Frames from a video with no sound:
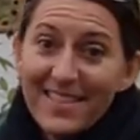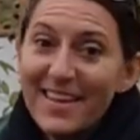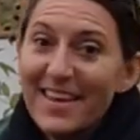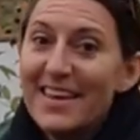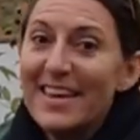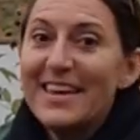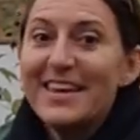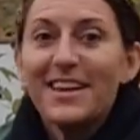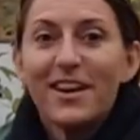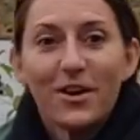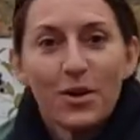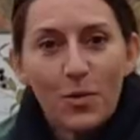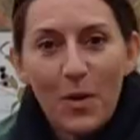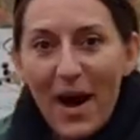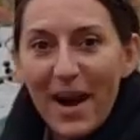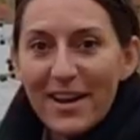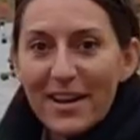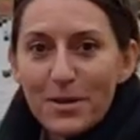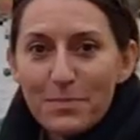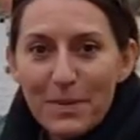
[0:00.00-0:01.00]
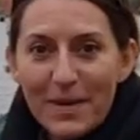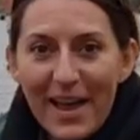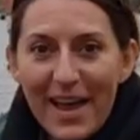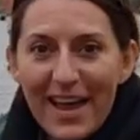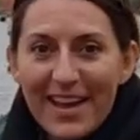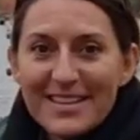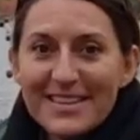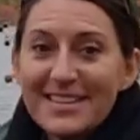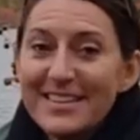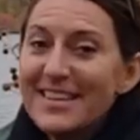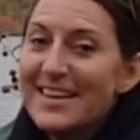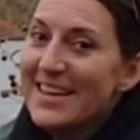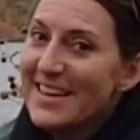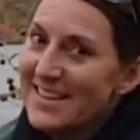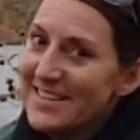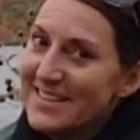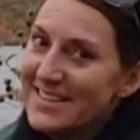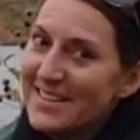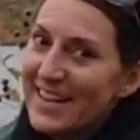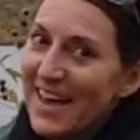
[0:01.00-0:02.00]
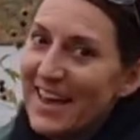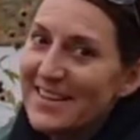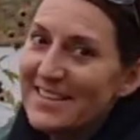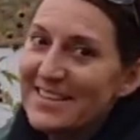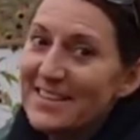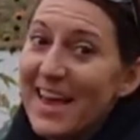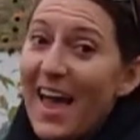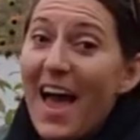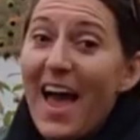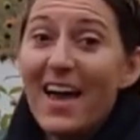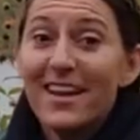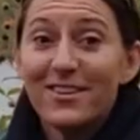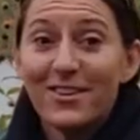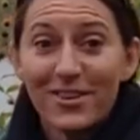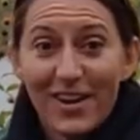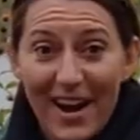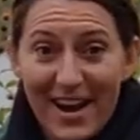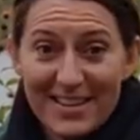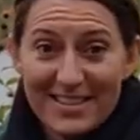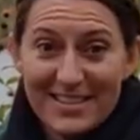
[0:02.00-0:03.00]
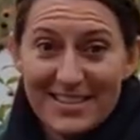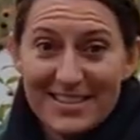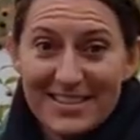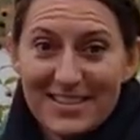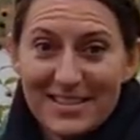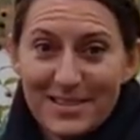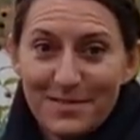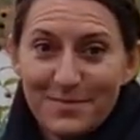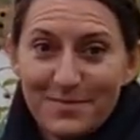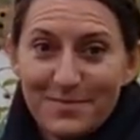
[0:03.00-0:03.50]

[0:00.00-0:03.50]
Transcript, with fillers: they eat aquatic plants, insects, and grasses.